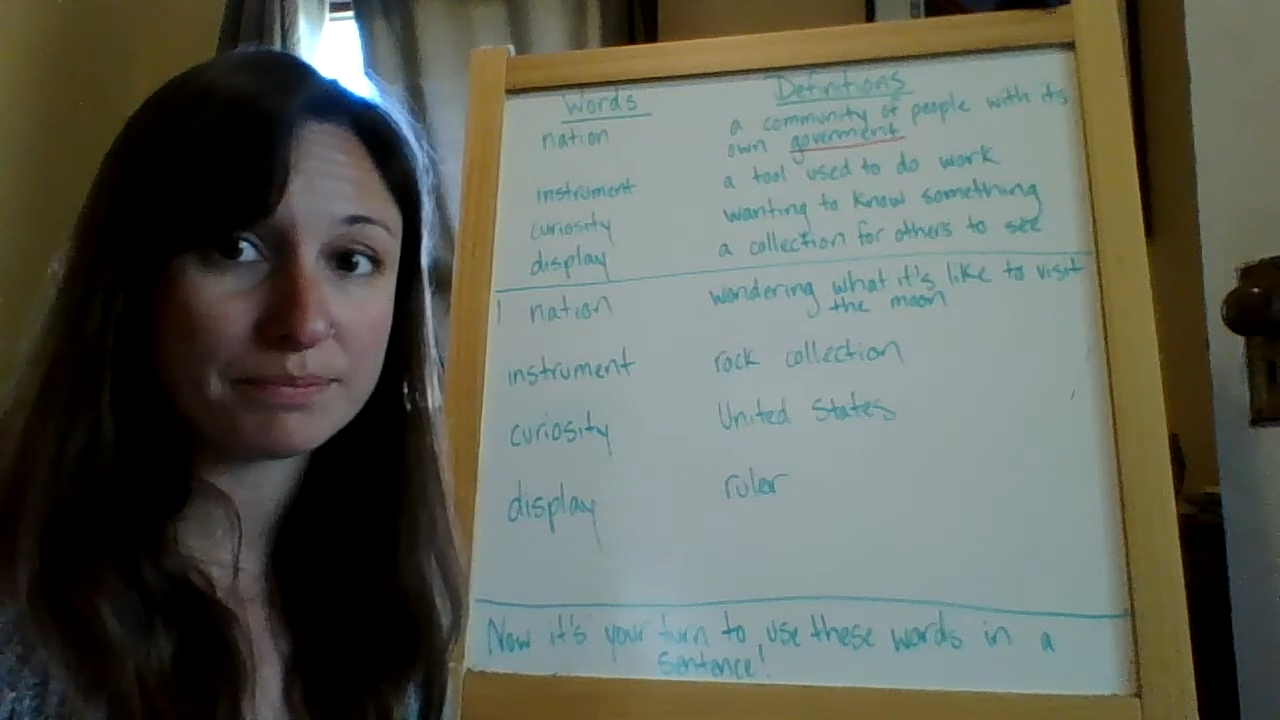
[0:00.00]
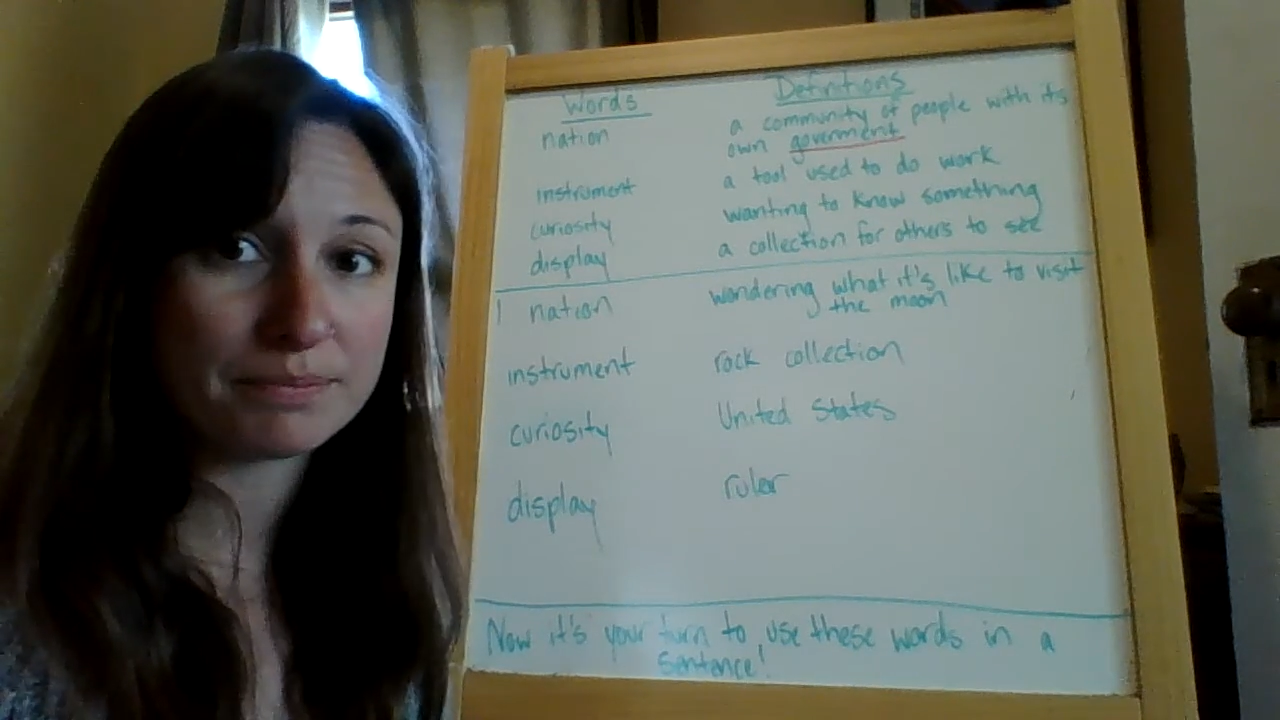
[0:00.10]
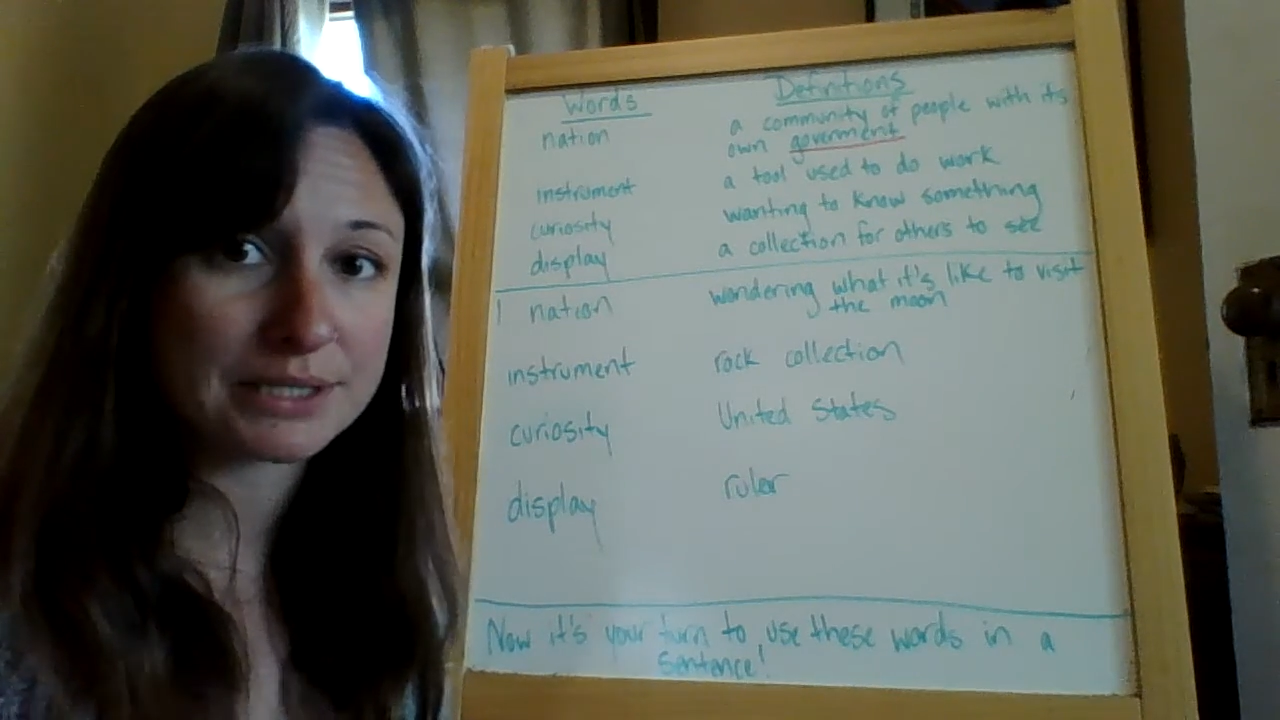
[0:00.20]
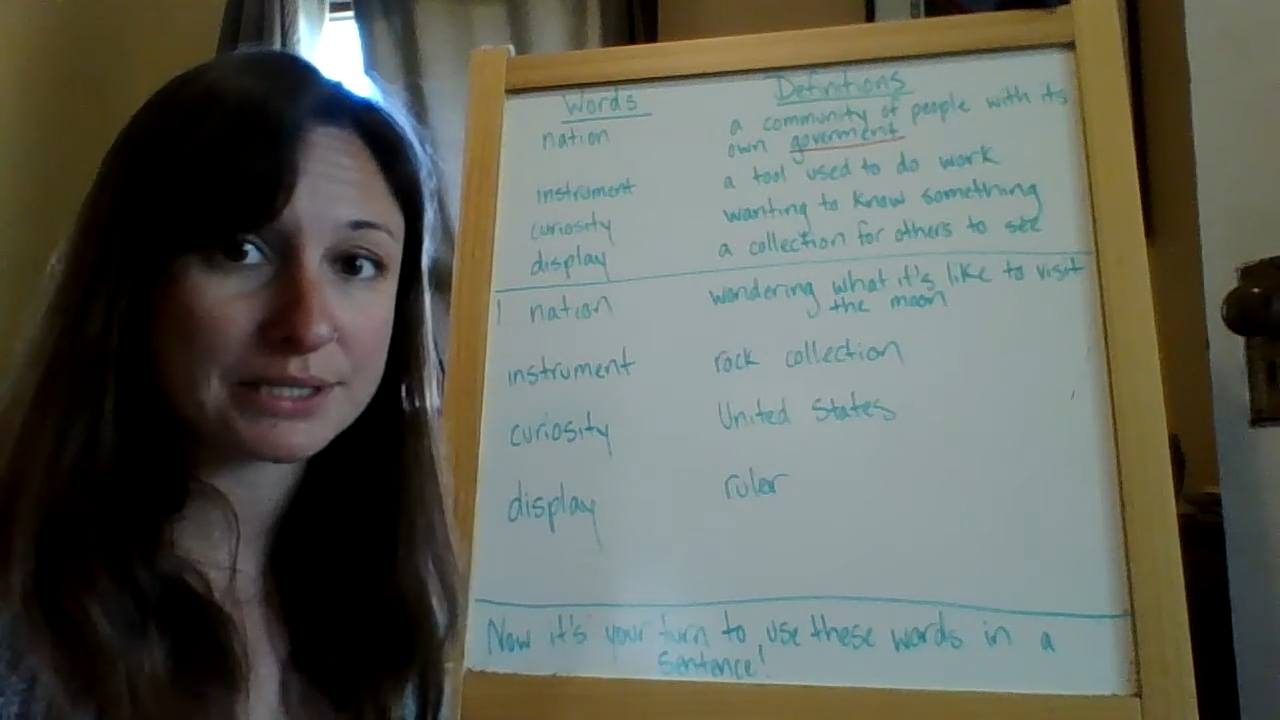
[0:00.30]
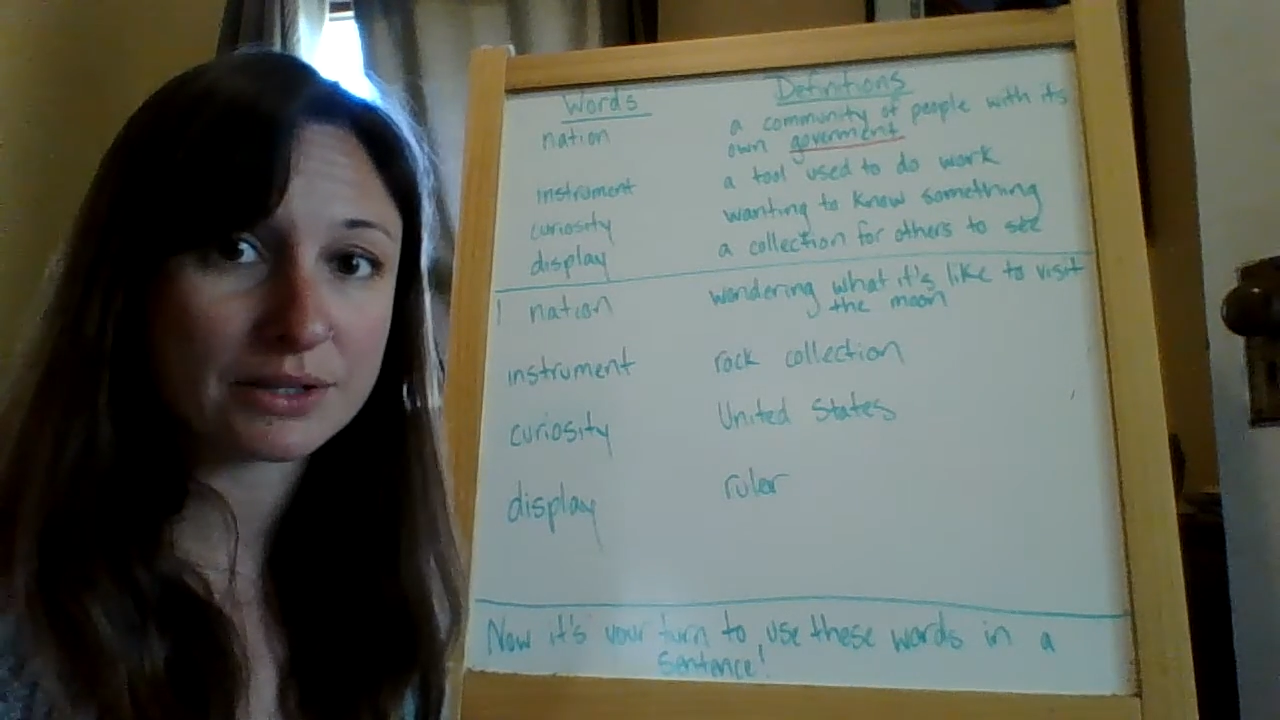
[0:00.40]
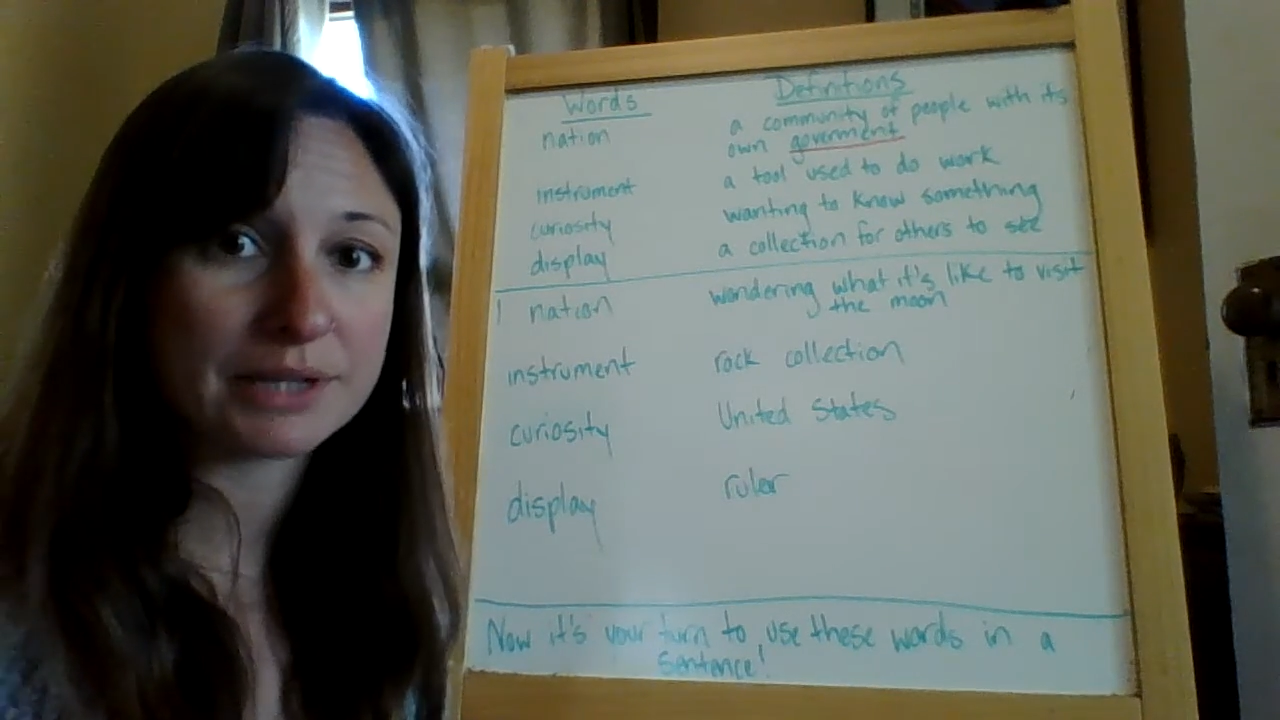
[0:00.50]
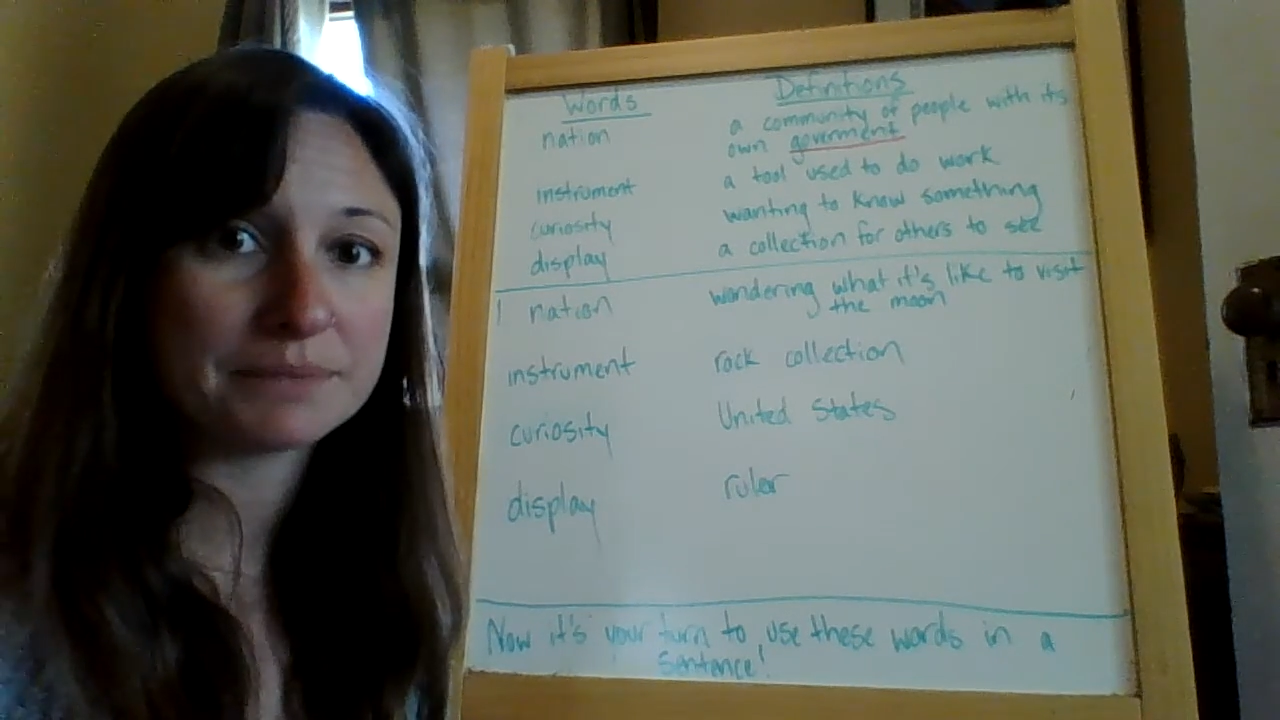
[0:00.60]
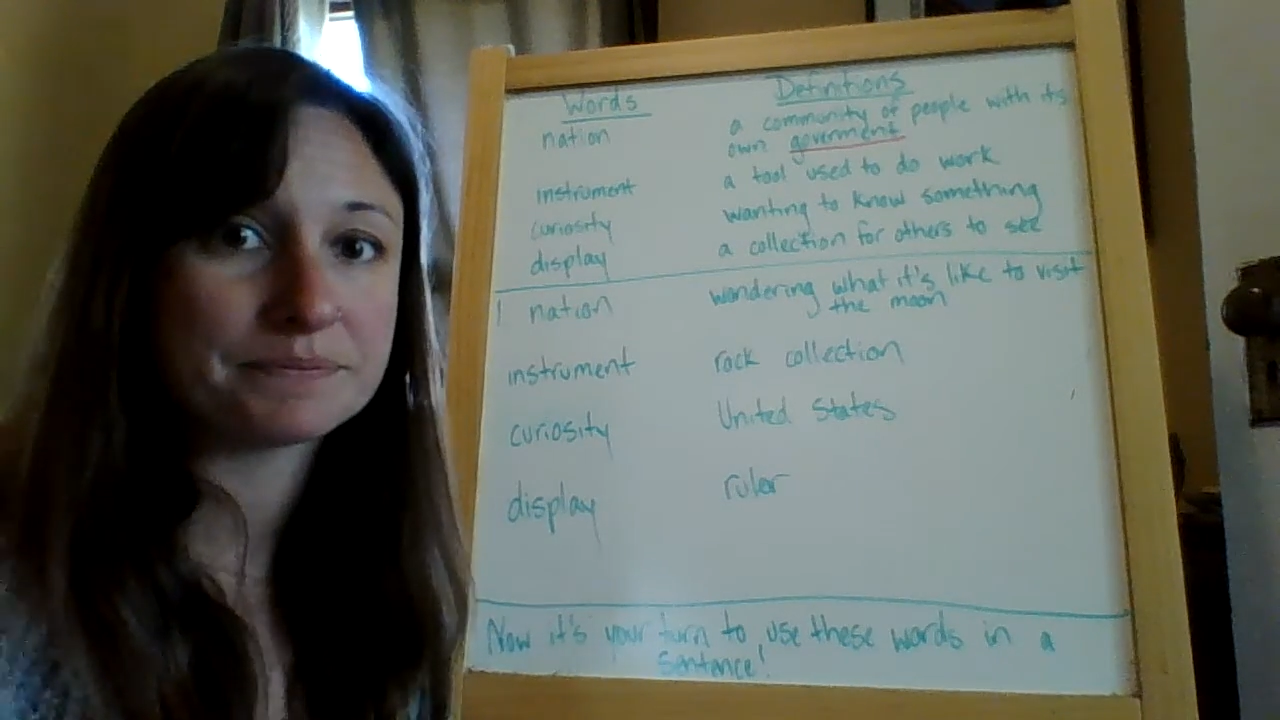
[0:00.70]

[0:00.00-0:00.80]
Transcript: basically.